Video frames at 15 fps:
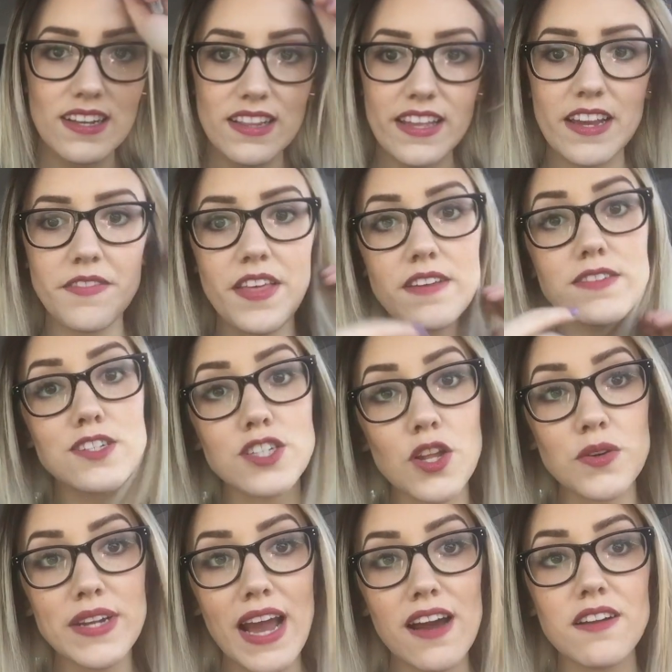Like if they have to slow
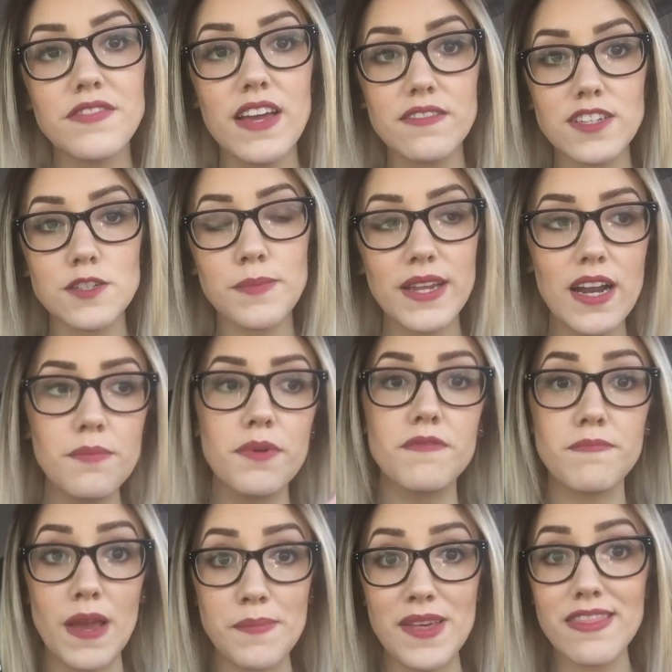down, if they have to speed up, if
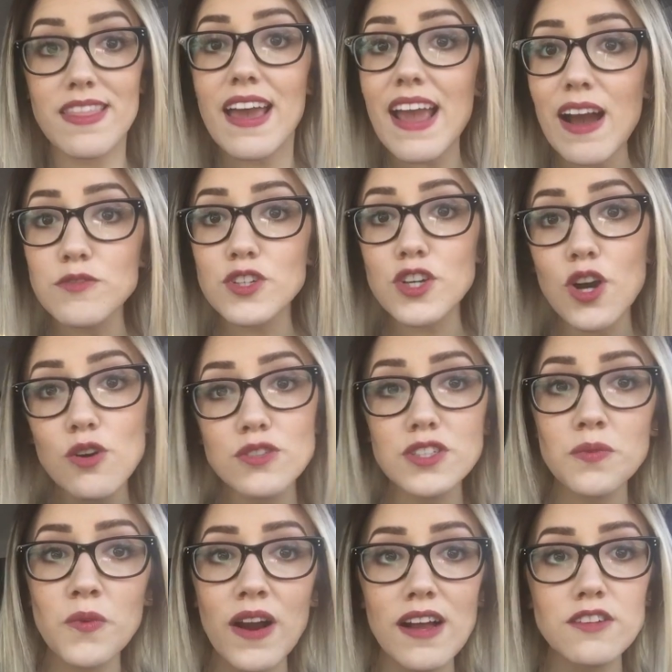maybe they have to go
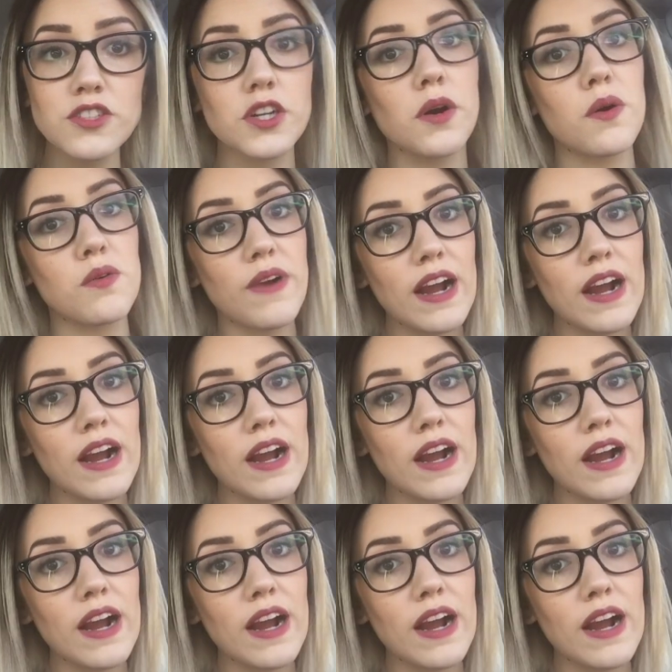somewhere else or go